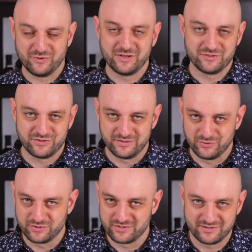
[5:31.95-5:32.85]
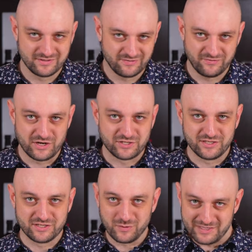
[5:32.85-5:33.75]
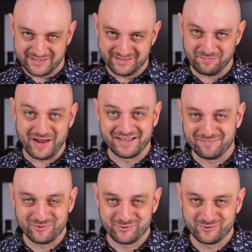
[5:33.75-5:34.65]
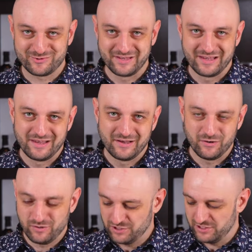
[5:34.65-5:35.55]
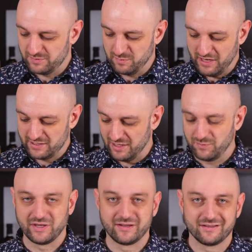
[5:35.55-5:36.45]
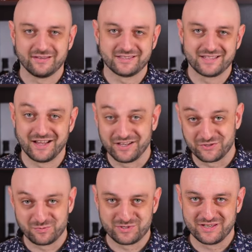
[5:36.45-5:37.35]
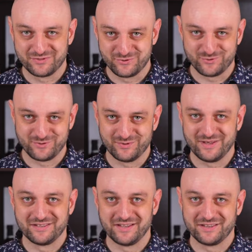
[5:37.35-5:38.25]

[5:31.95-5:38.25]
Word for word: You can use freshly squeezed pineapple juice or just buy something that's one hundred percent juice and